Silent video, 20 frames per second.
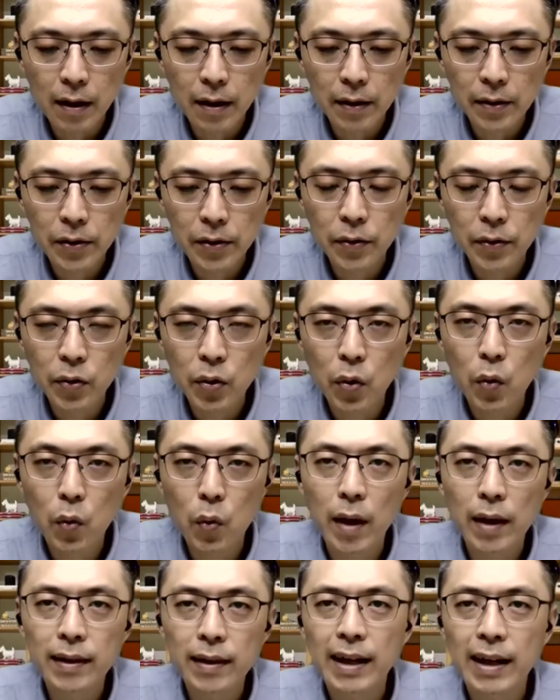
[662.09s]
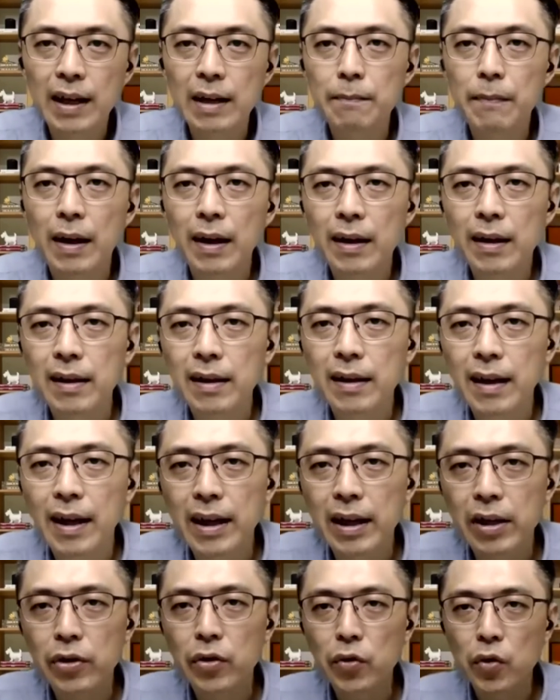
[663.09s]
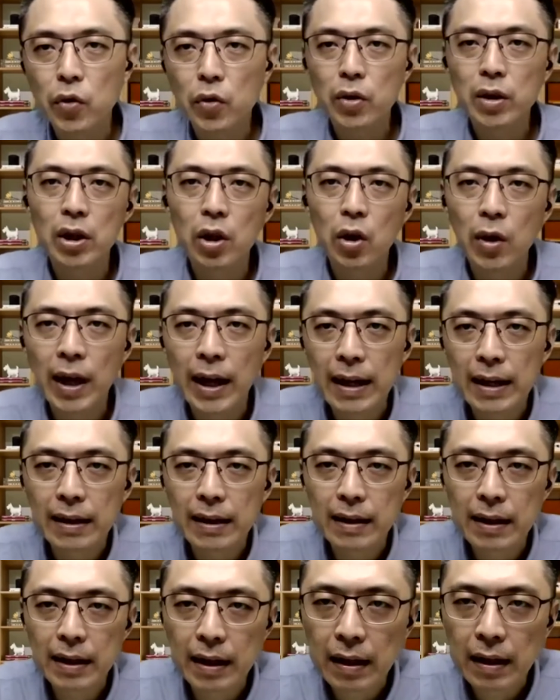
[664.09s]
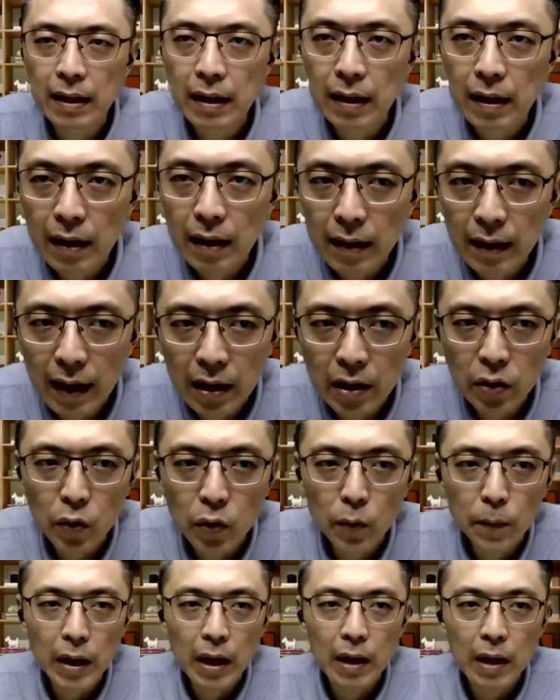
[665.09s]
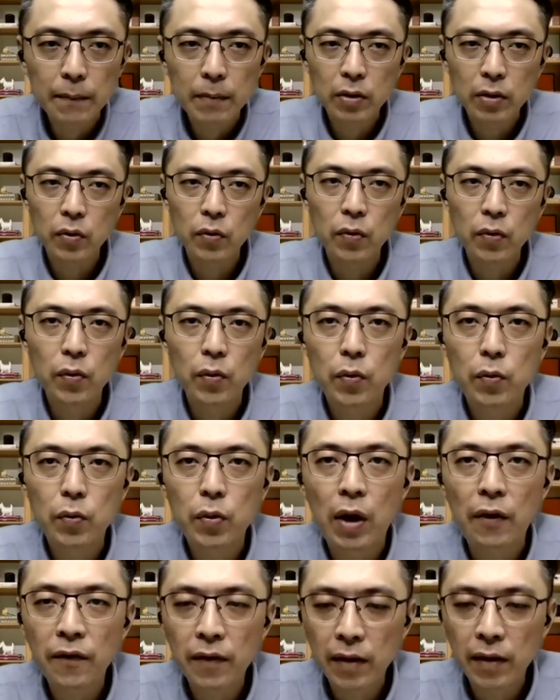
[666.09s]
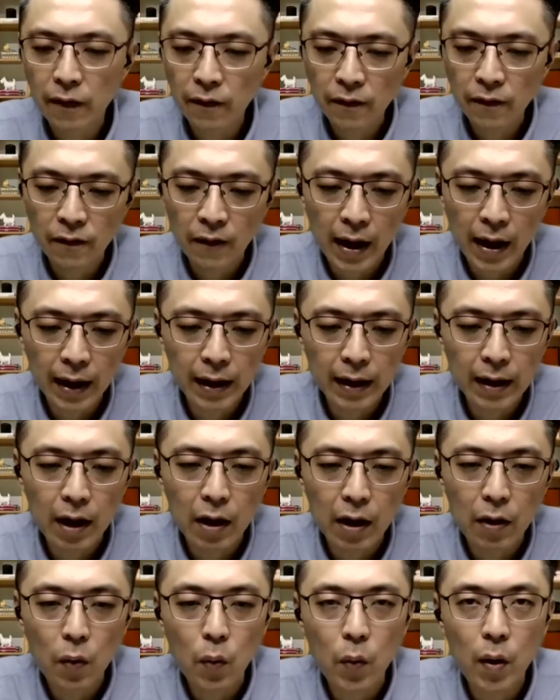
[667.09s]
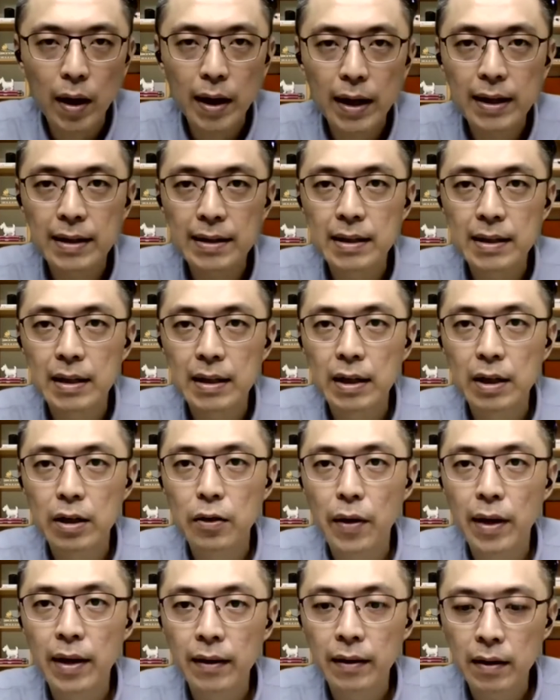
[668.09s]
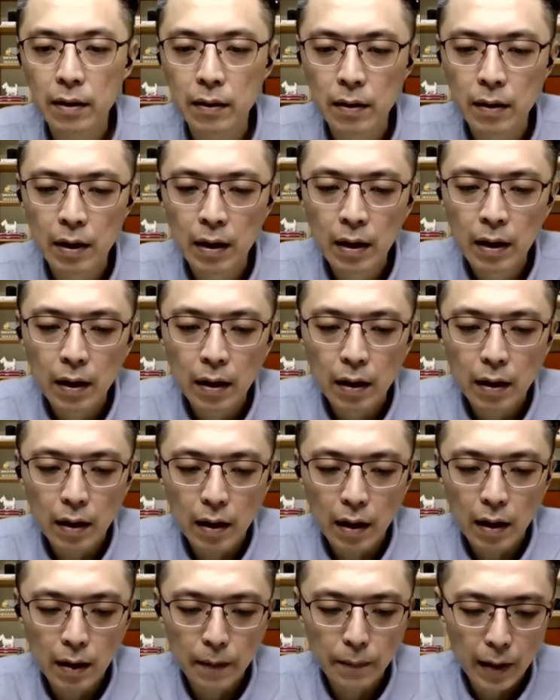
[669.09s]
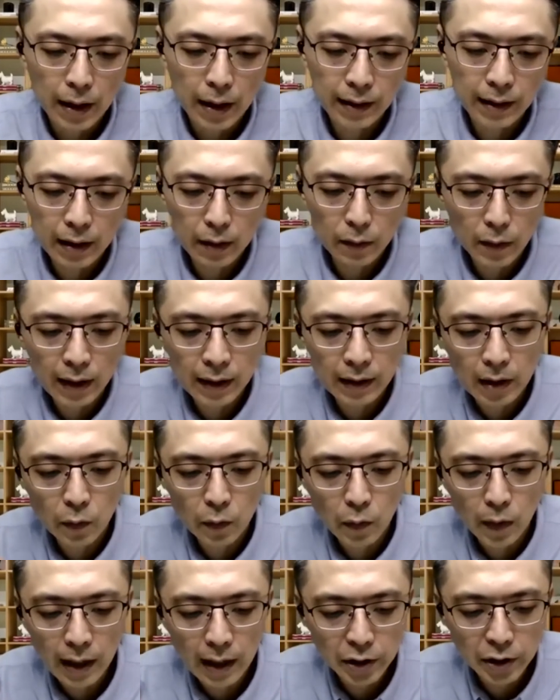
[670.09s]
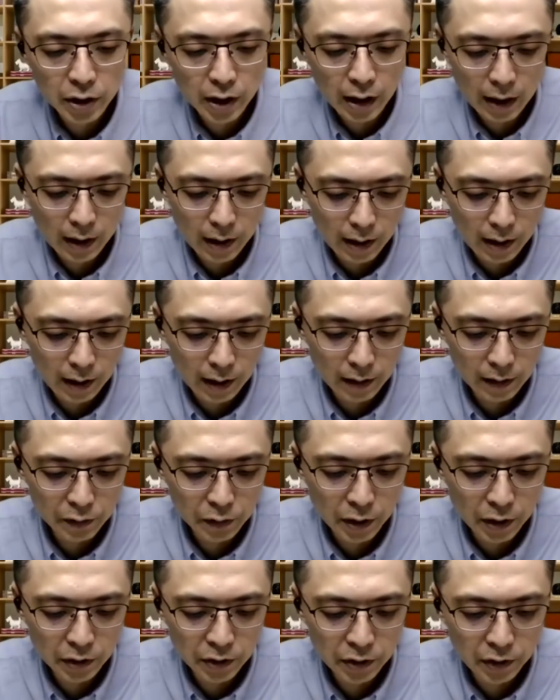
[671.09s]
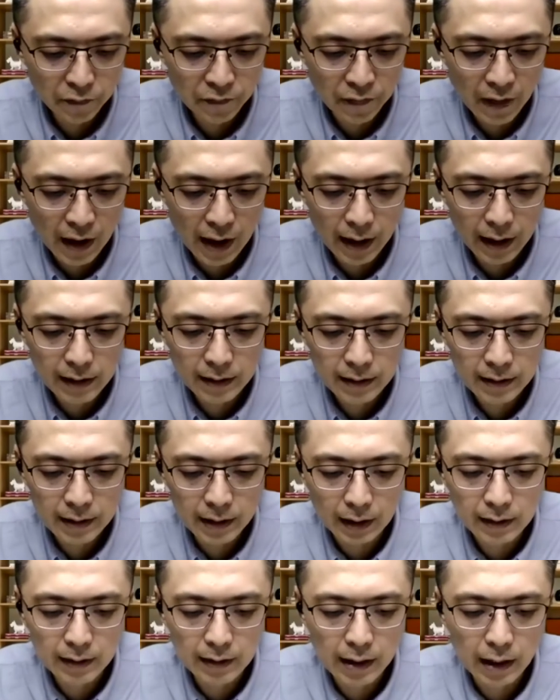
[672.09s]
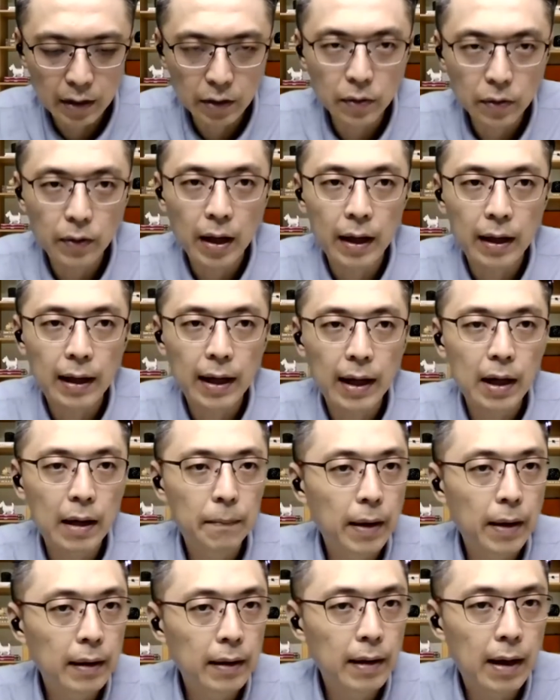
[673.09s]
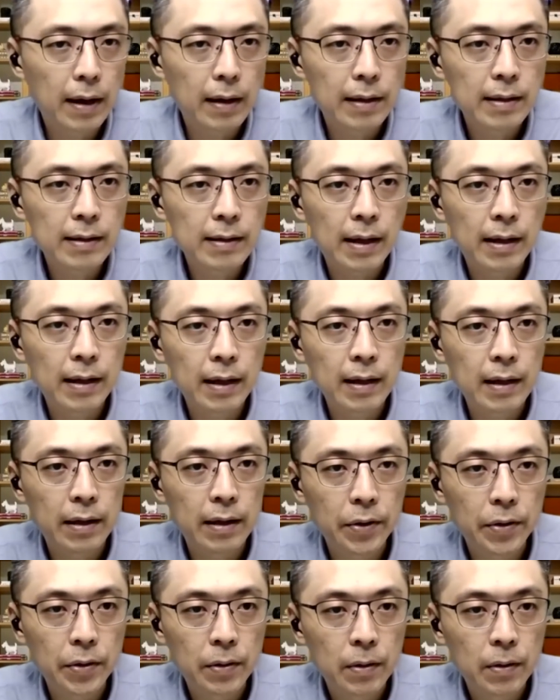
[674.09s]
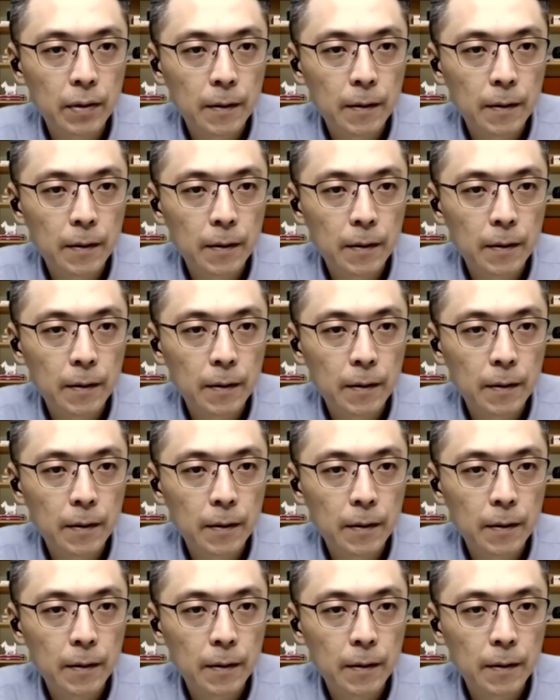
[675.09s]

you know what target market and you know the locality, then you'll be able to roughly find out what is the rental. I think later when I share strategy 5 and 6, then you can get a better understanding, Lanyu.